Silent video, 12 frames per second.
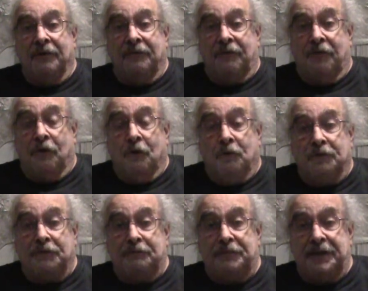for
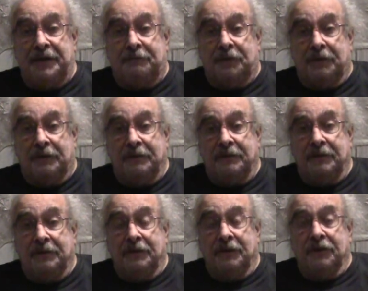older people
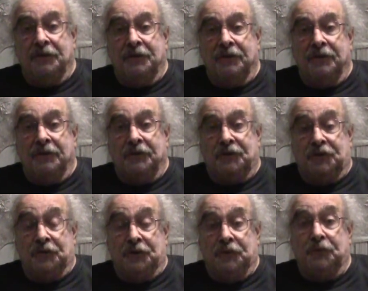
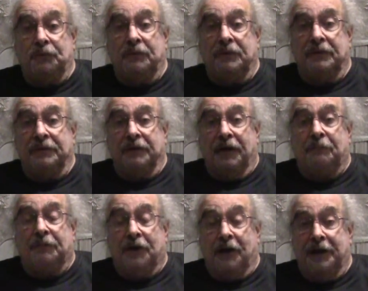to
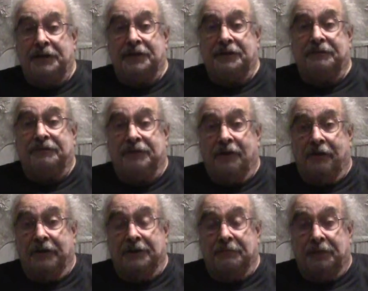apply to the
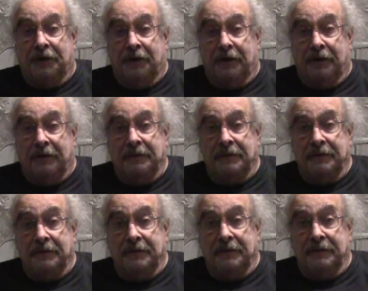Florida bar
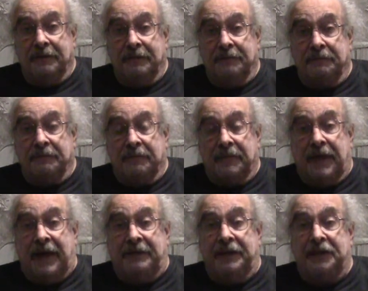
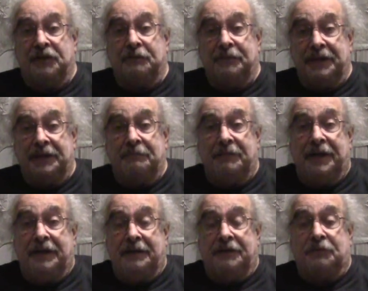and then to be
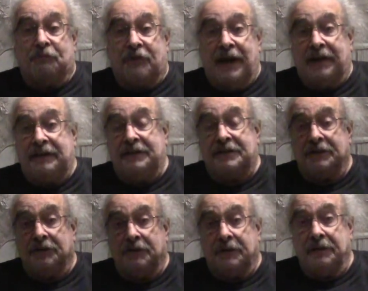admitted to practice
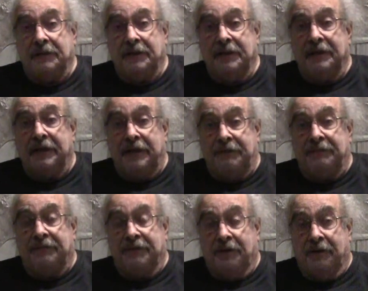law in
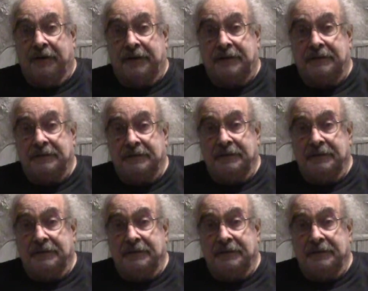Florida.